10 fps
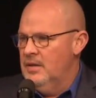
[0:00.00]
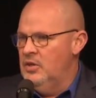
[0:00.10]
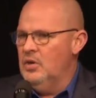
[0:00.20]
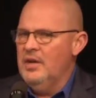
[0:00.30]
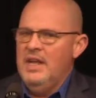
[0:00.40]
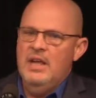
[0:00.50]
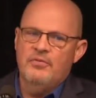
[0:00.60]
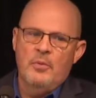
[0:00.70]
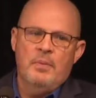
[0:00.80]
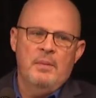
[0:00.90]
You're going to hear
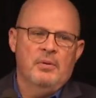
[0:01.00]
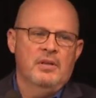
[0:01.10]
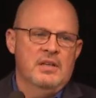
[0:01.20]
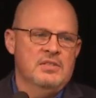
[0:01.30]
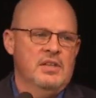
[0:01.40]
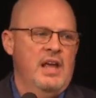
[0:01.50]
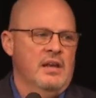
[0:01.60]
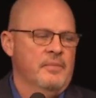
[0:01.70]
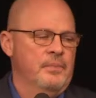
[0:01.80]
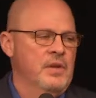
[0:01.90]
from people in this state.
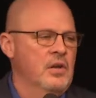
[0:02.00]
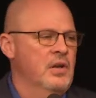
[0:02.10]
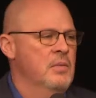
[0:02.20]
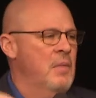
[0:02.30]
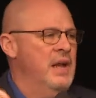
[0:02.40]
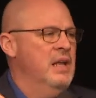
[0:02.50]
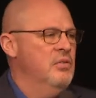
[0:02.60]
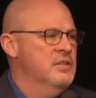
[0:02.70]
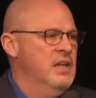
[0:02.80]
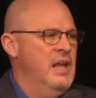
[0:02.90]
You might
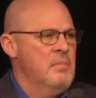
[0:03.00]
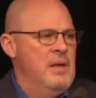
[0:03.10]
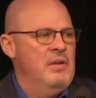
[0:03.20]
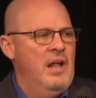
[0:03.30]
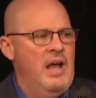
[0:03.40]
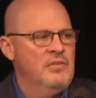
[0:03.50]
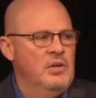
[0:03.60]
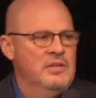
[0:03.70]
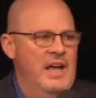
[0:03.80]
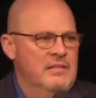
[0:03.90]
hear it today. Maybe they'll have the
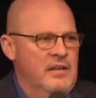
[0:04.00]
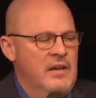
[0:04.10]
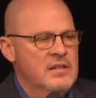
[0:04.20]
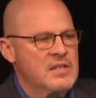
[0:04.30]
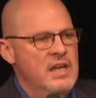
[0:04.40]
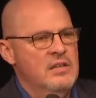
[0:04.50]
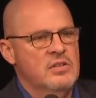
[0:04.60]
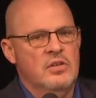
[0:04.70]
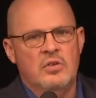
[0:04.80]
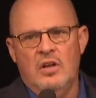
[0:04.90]
audacity to say it
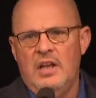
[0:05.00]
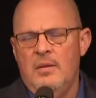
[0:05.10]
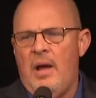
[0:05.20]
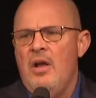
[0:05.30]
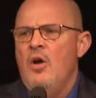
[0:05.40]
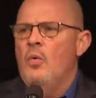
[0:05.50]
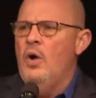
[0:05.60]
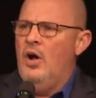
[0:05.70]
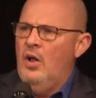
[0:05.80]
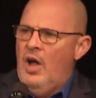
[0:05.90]
to you. You're going to hear about,
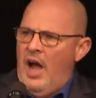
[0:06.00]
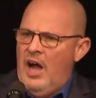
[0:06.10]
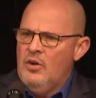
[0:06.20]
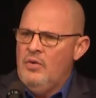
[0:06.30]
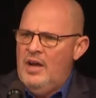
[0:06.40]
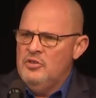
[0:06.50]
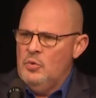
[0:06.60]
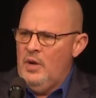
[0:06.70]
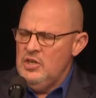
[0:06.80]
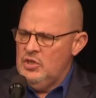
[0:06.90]
well, our
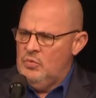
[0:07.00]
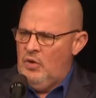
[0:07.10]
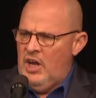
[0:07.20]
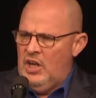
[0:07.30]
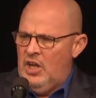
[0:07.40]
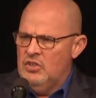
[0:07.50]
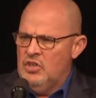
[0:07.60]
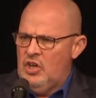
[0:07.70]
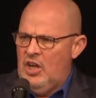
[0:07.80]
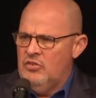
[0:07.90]
graduation rate
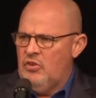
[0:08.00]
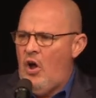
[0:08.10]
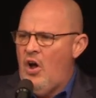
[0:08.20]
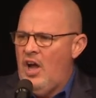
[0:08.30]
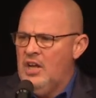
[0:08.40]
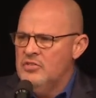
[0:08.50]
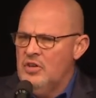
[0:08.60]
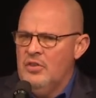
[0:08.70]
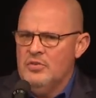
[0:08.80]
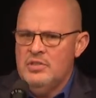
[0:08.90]
isn't as high as
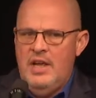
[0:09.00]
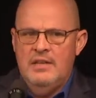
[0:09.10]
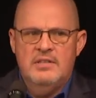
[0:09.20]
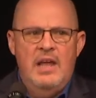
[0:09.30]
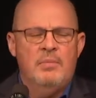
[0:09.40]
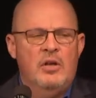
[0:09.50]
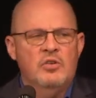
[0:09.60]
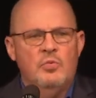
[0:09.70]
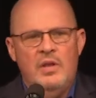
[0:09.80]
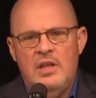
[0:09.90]
other states. Yeah,
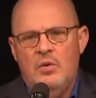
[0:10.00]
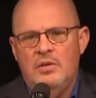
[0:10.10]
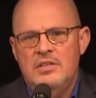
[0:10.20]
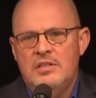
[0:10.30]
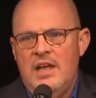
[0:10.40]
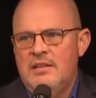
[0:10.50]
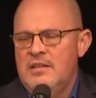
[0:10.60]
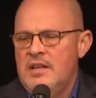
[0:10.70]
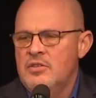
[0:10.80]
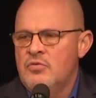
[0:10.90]
because we're the only state
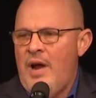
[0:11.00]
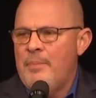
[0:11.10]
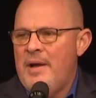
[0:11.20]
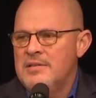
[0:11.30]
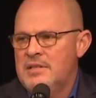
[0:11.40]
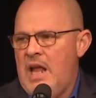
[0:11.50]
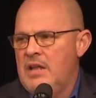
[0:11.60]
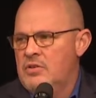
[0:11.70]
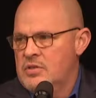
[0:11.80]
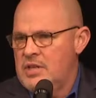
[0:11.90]
that didn't drop our
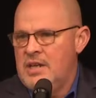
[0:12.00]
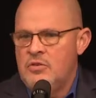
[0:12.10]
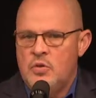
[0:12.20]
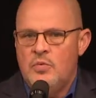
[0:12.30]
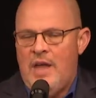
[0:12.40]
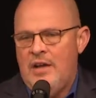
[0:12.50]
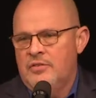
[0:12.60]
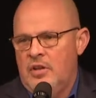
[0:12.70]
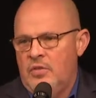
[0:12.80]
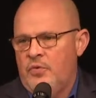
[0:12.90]
standards in
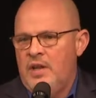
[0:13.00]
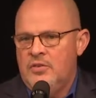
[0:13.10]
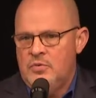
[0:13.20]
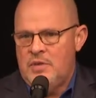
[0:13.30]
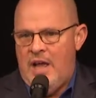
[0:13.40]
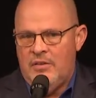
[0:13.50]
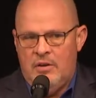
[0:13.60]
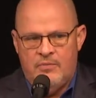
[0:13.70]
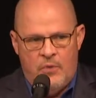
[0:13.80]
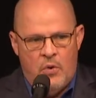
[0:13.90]
2003 and
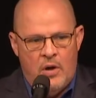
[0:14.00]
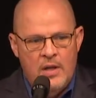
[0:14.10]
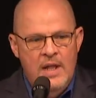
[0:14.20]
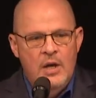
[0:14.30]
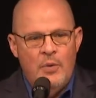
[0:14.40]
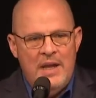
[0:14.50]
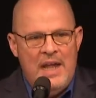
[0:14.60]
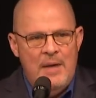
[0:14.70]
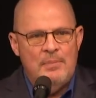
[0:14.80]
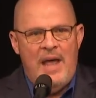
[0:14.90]
2004. We
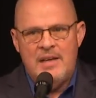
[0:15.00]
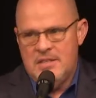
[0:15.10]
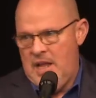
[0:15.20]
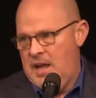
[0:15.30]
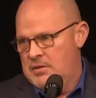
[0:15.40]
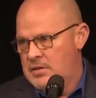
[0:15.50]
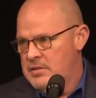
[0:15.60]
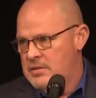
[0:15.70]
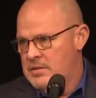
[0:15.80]
kept our standards.